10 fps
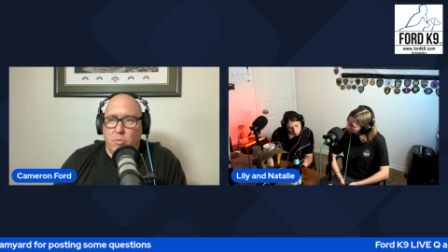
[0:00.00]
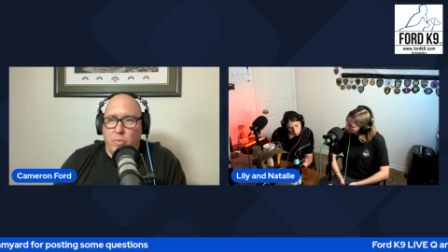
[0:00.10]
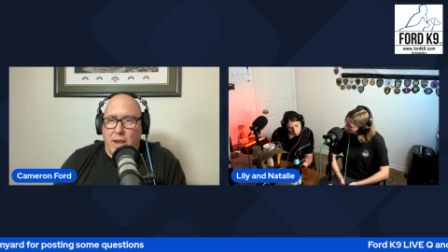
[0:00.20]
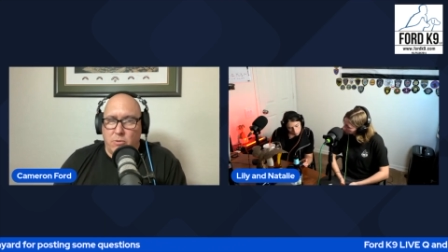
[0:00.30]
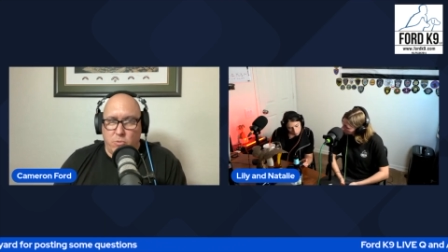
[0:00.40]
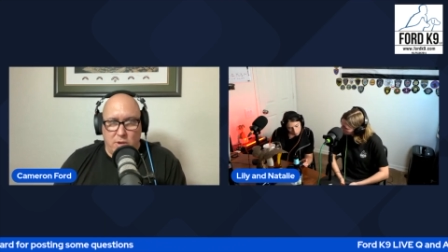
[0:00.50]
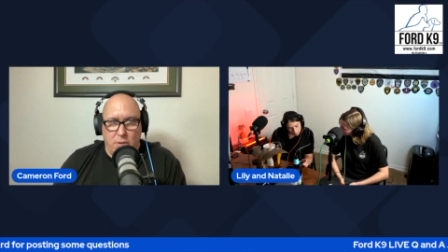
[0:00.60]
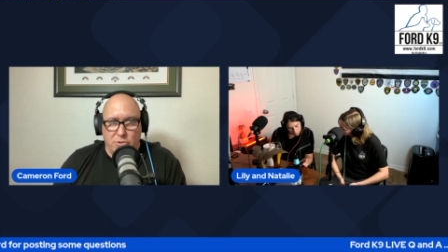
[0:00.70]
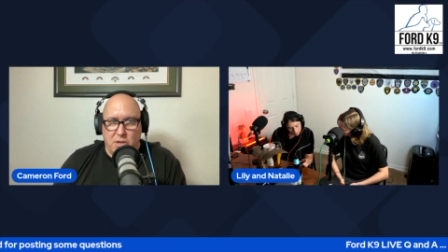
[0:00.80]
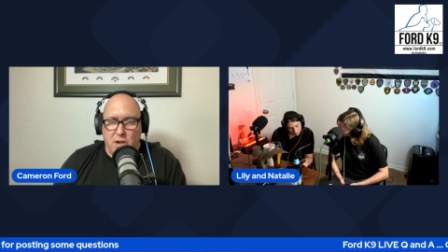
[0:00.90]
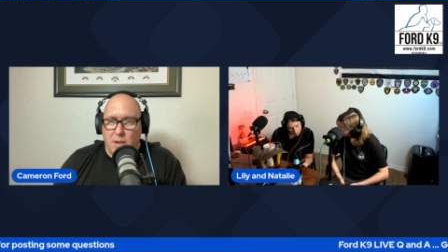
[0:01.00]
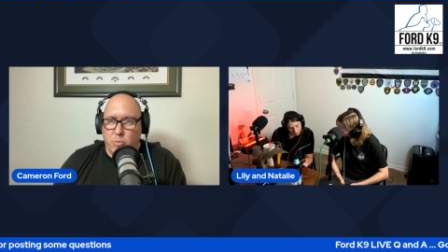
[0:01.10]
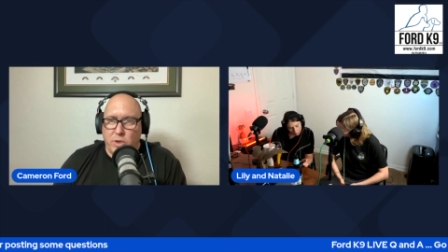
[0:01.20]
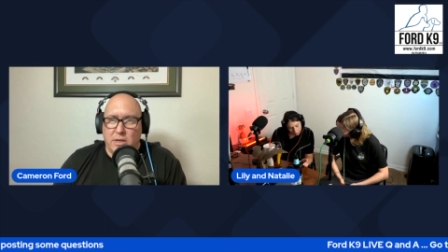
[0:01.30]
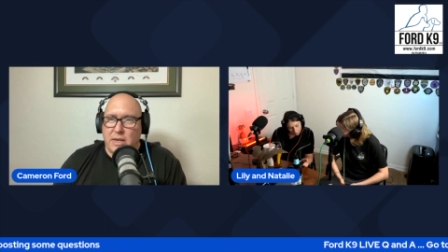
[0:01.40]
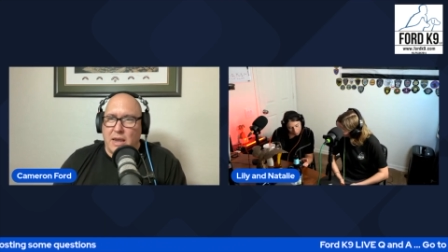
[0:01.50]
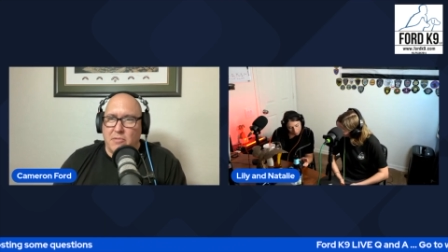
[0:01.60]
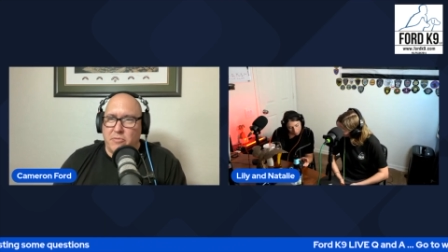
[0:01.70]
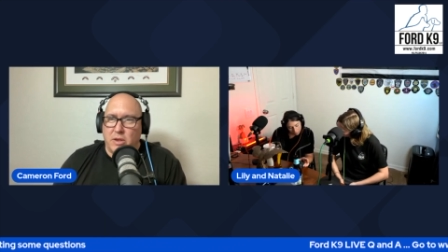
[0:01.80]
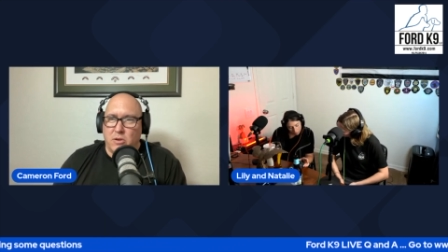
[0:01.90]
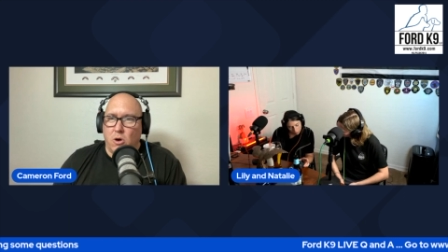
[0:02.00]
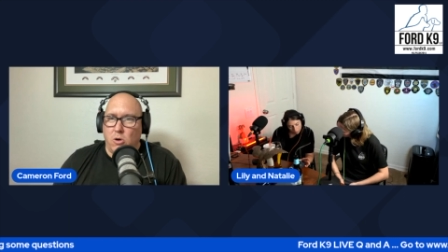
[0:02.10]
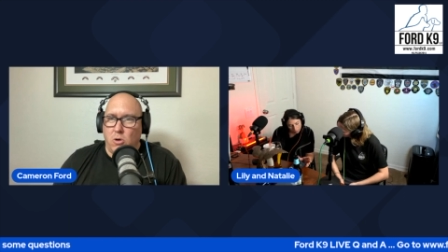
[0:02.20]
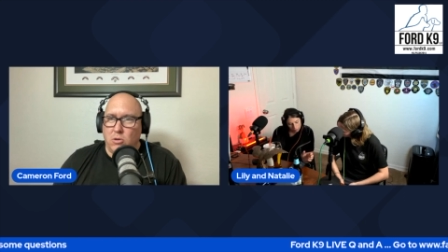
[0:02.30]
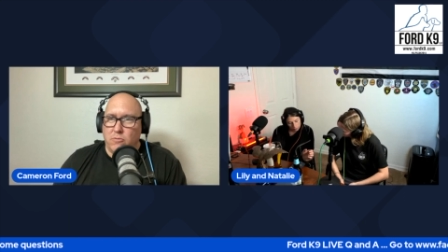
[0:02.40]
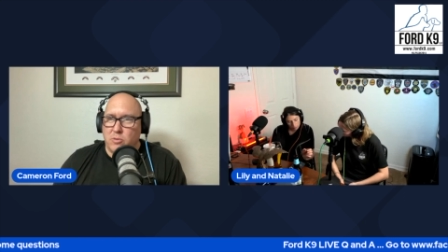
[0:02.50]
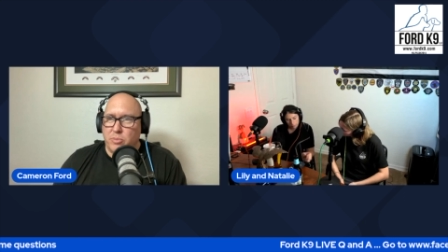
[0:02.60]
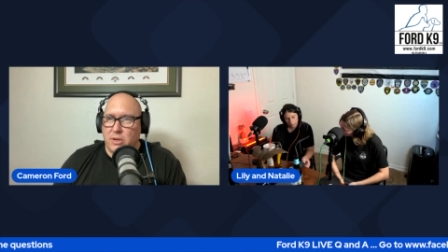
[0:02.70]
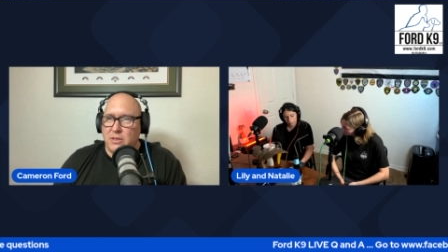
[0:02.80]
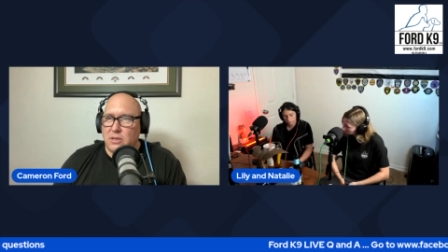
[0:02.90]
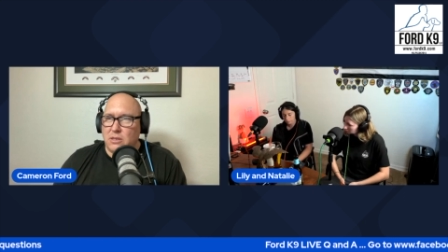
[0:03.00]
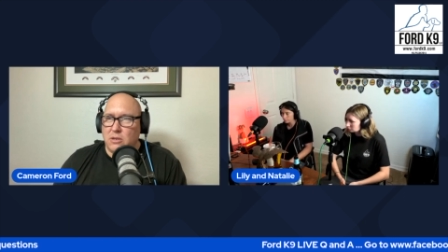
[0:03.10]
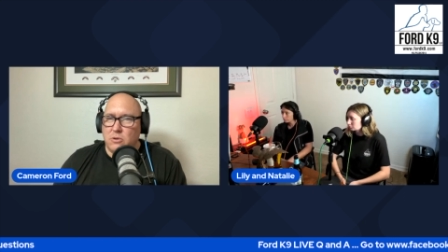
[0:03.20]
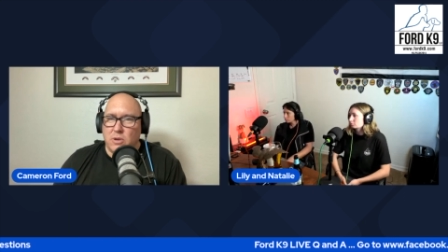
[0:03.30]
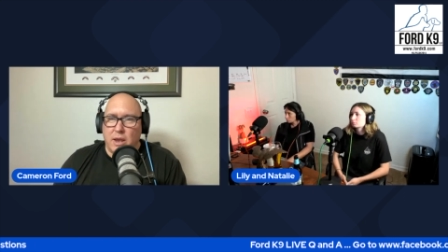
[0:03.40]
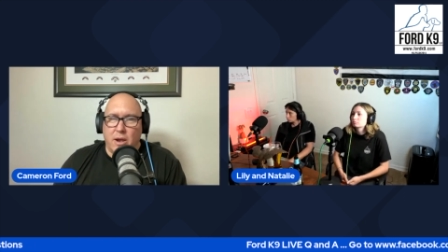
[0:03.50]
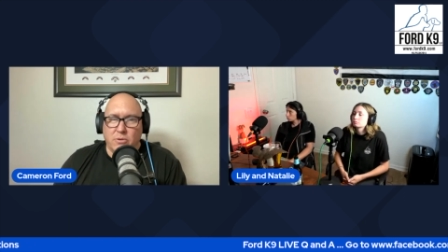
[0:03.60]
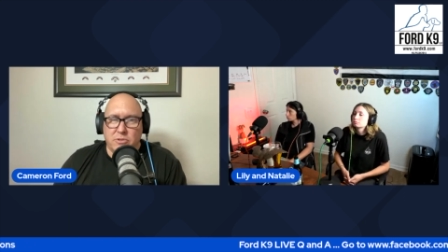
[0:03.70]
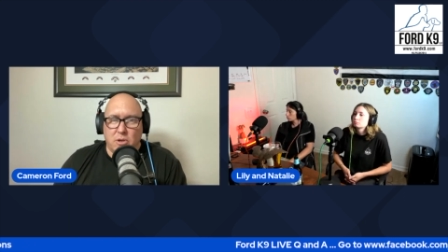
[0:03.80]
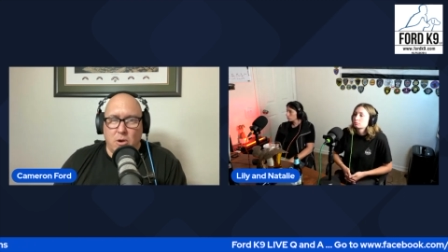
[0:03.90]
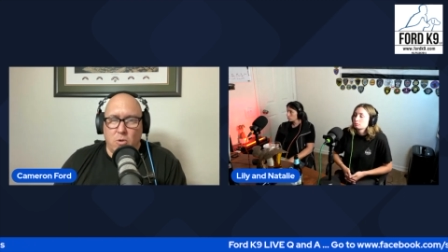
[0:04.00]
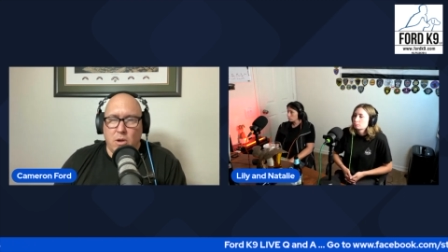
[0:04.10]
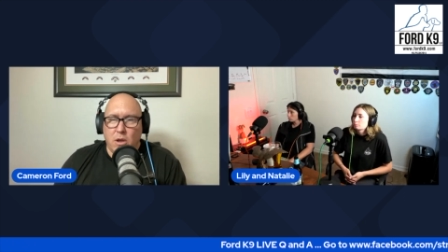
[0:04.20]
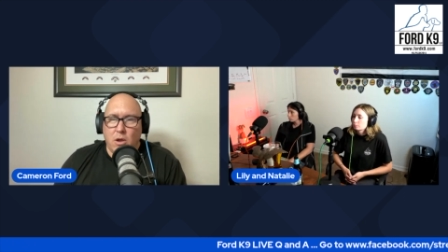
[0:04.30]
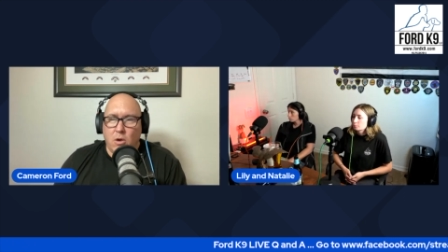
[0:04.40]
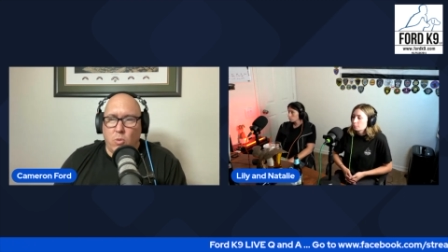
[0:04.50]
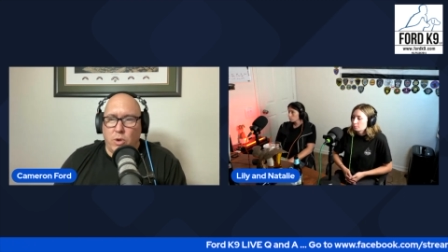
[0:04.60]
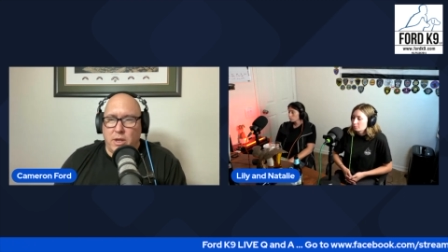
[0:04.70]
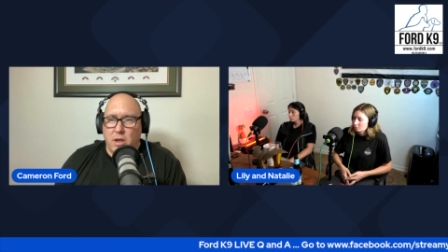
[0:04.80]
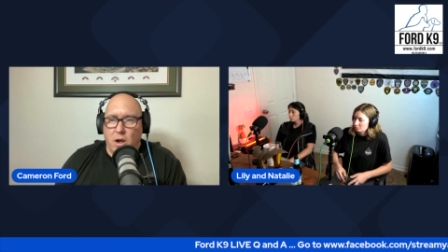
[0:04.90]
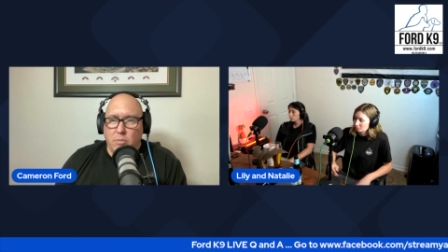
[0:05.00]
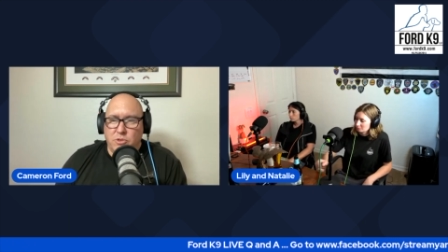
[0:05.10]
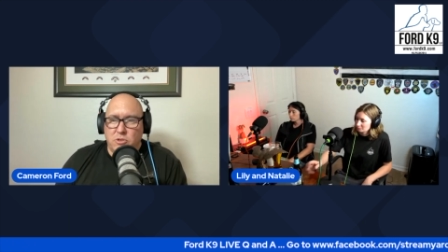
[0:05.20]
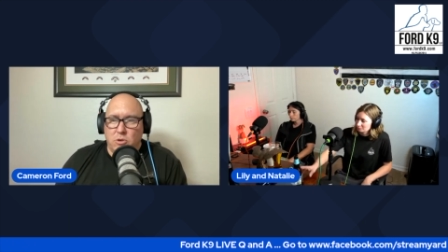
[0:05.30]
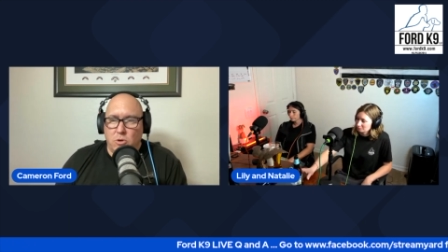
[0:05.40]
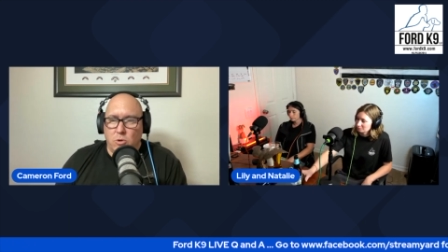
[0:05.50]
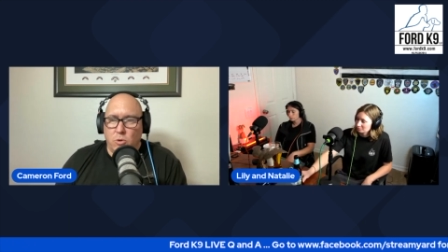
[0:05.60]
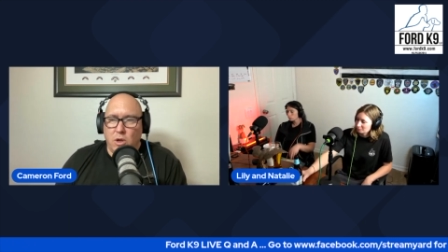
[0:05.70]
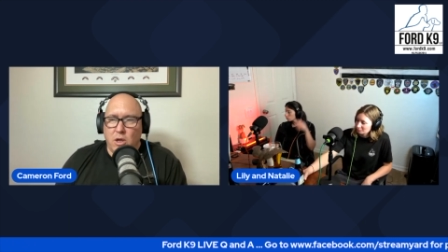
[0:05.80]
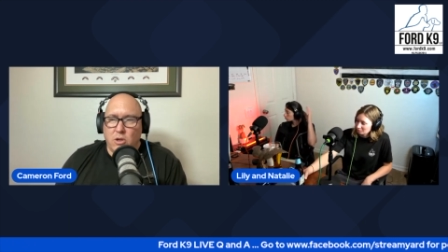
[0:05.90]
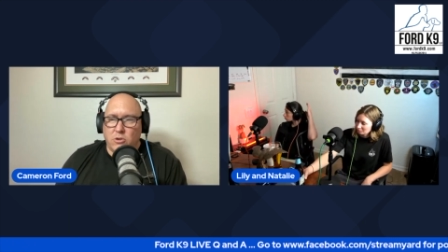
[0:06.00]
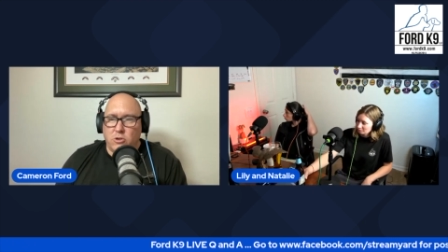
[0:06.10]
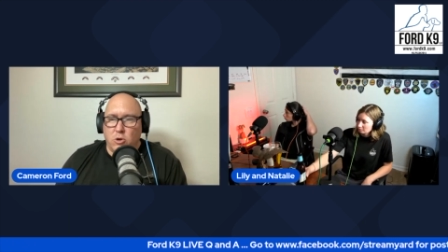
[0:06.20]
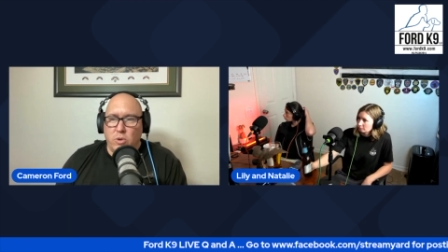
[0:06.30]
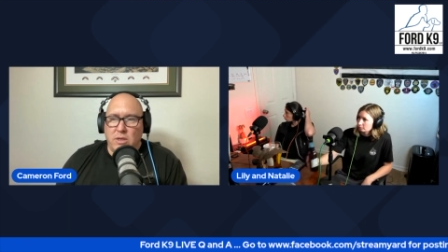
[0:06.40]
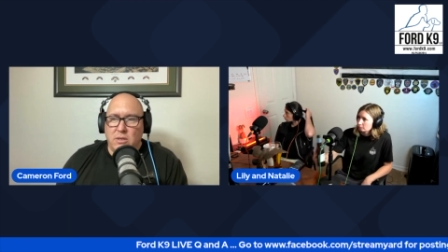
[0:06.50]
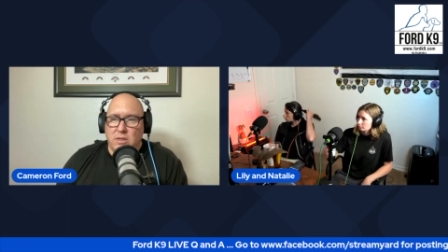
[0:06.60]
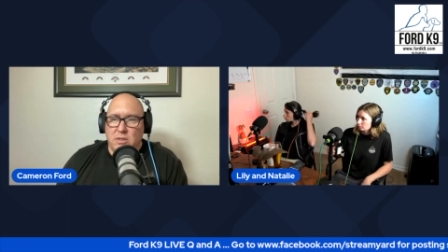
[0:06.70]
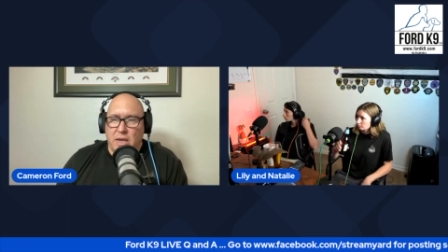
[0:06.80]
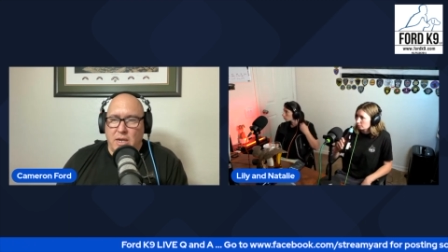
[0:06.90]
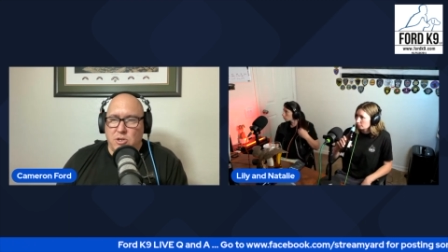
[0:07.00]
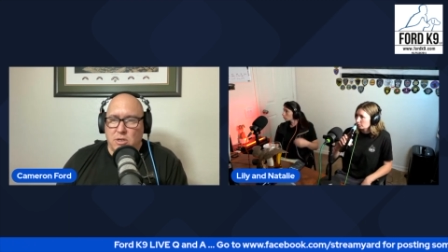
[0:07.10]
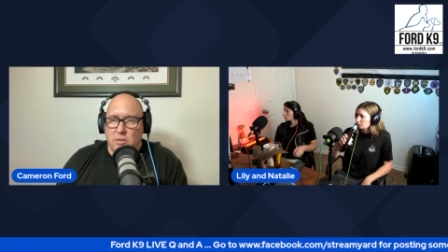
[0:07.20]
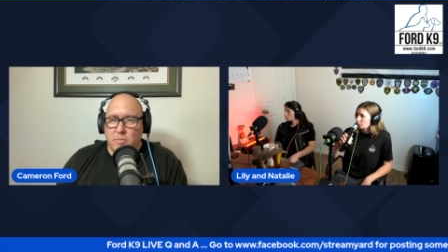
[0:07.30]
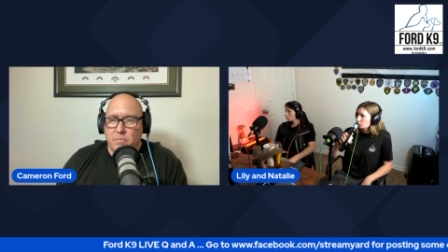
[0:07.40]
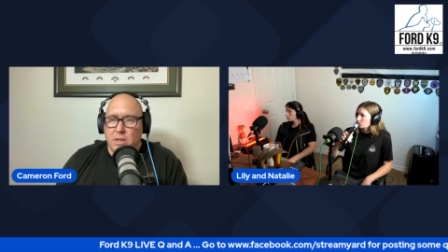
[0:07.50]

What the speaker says: Back when I was a cop, we didn't have fentanyl all over the place like they do now. So when it comes to doing detection